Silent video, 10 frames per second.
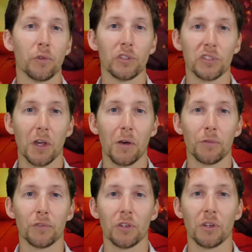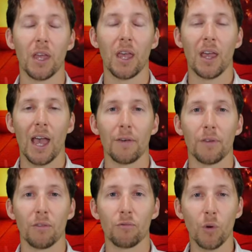for yourself to have
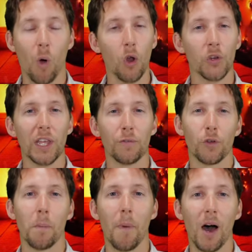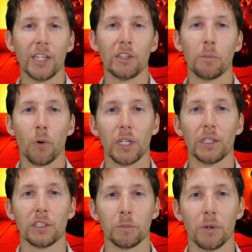a real holiday for your mind, body
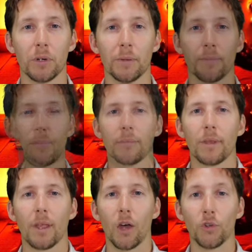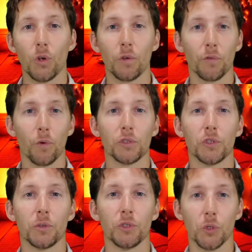and spirit. I do look forward
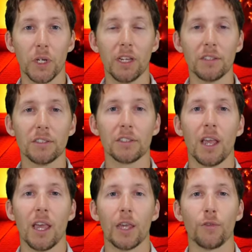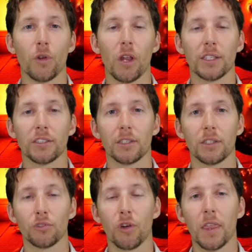to you joining us. If you'd like
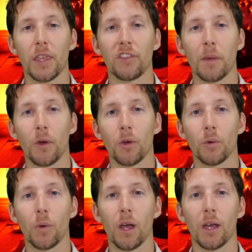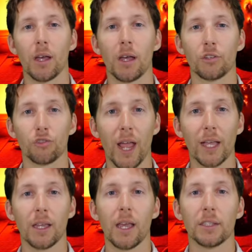to try the demo
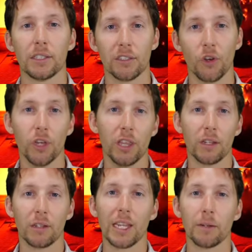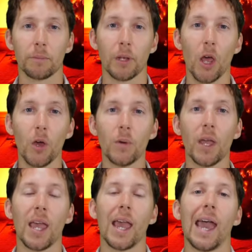track, just look in the link below
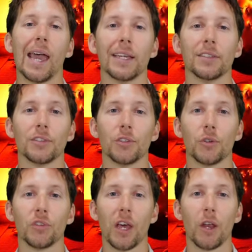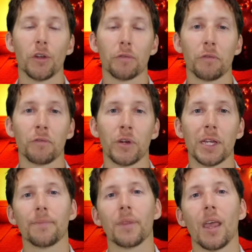and you can download it for
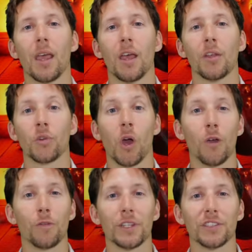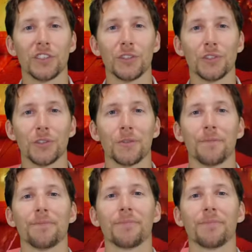free. So I hopefully see you soon.